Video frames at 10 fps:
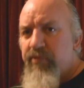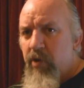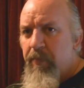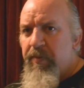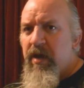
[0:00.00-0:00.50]

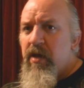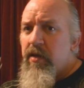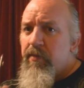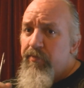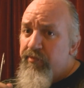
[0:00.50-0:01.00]

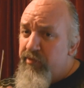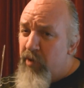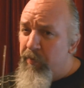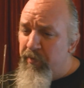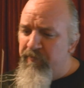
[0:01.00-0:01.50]
proper,
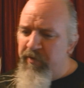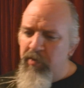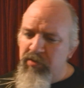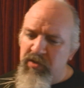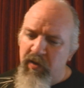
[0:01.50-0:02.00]
proper
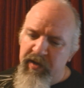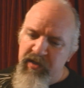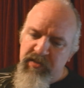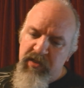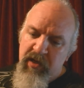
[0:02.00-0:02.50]
real
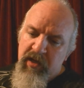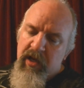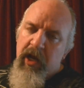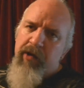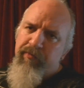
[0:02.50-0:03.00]
ciders
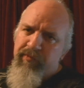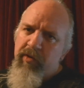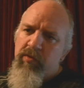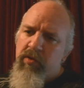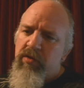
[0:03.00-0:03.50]
and
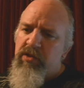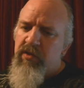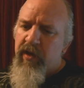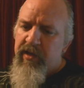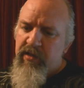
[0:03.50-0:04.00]
real good
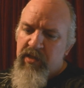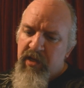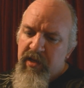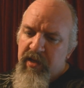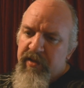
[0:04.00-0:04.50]
ciders.
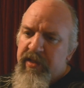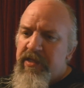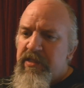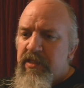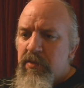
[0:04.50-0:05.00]

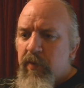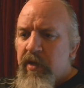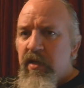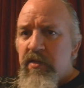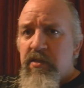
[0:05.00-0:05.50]
This is the
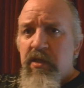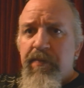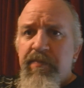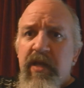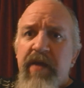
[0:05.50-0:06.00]
one that
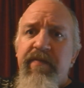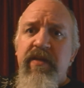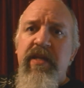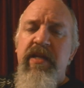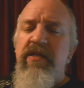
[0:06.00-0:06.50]
um,
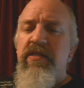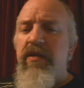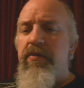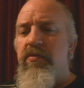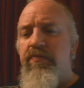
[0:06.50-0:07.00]
David did. He said
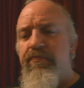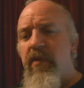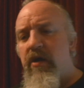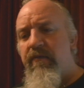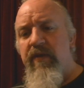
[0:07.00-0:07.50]
it was
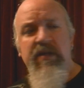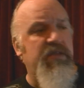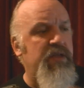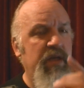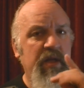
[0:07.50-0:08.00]

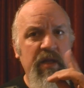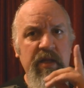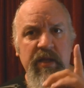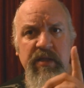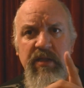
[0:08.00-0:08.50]
marvellous.
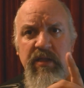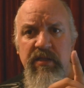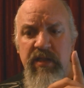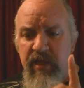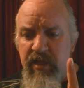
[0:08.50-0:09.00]
This is
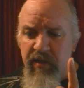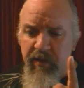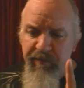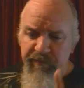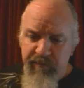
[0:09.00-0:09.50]
the
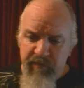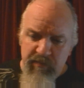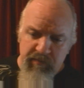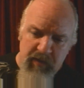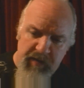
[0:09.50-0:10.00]
um,
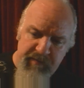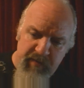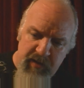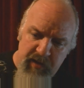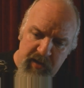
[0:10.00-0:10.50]

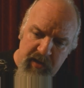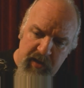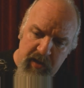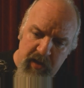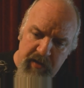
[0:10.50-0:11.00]

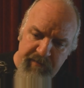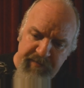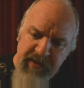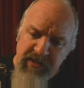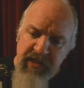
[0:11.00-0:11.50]
uh,
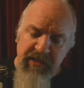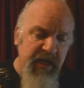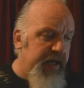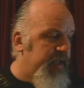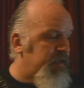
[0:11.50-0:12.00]
vintage
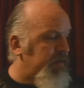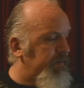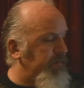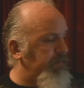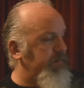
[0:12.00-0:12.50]
Henney's,
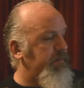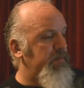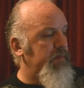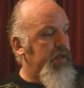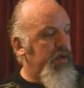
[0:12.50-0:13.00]

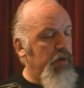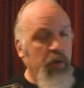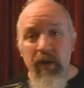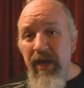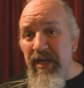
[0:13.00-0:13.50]

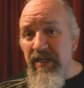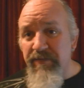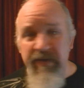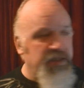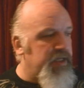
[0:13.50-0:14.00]
or Henney's
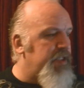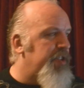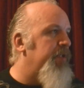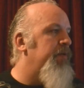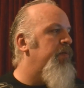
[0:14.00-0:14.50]
vintage.